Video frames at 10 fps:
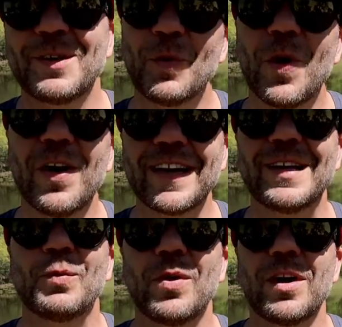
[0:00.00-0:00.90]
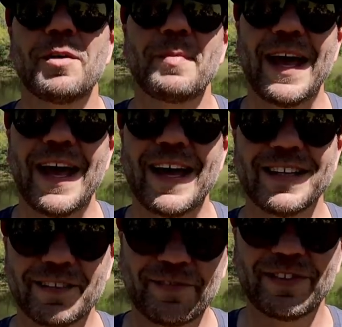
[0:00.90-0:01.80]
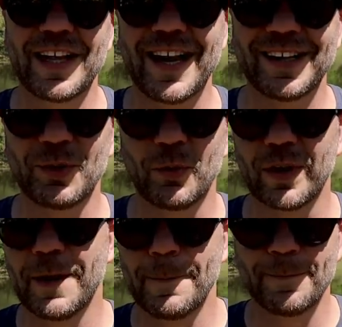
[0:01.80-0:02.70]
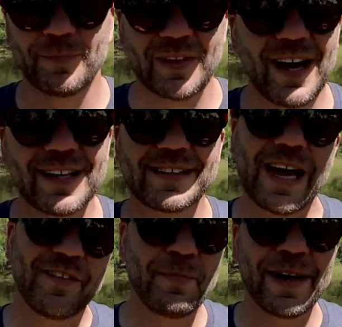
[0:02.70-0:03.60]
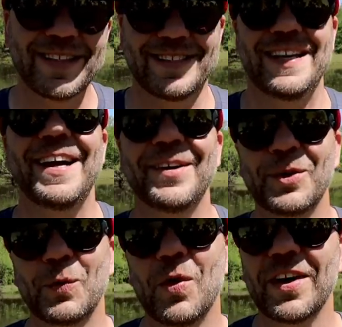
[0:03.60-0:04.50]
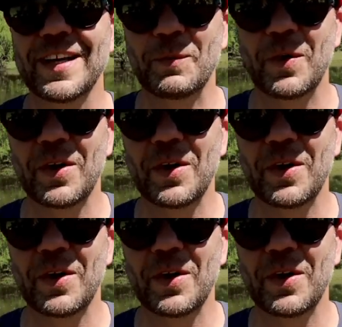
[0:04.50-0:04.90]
the walking worm and the flying lure. Honestly, everybody that tied on a walking